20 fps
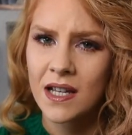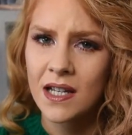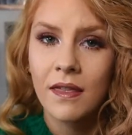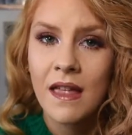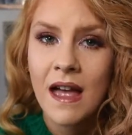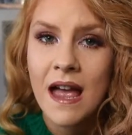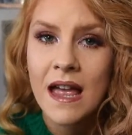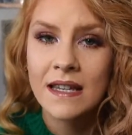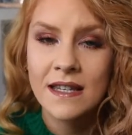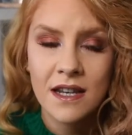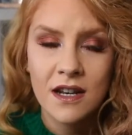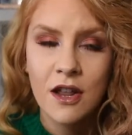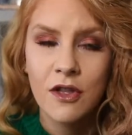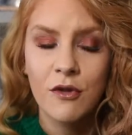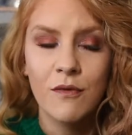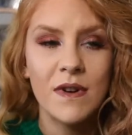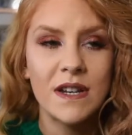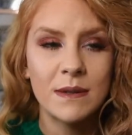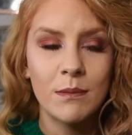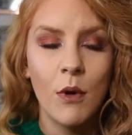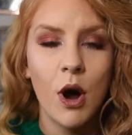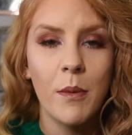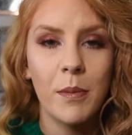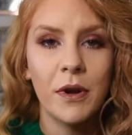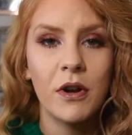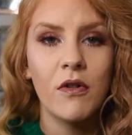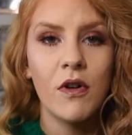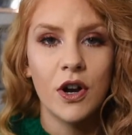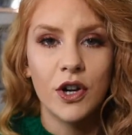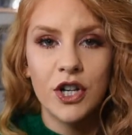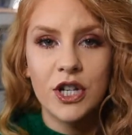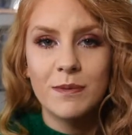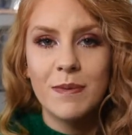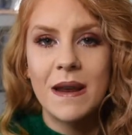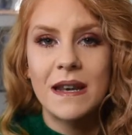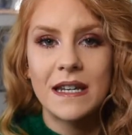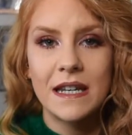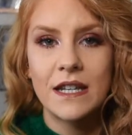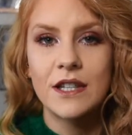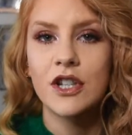That is another reason why I begrudge
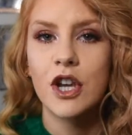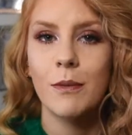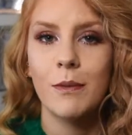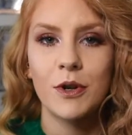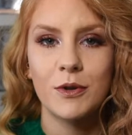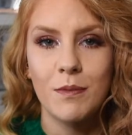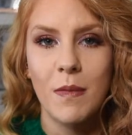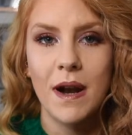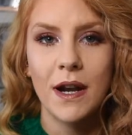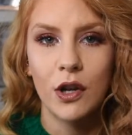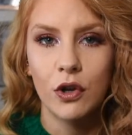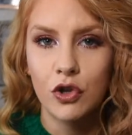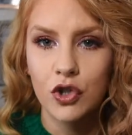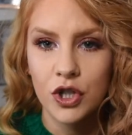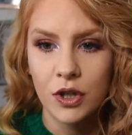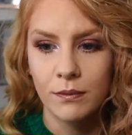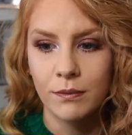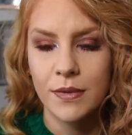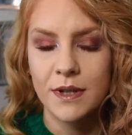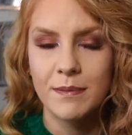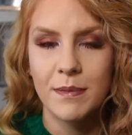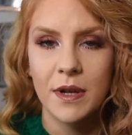spending so much money on jumpers,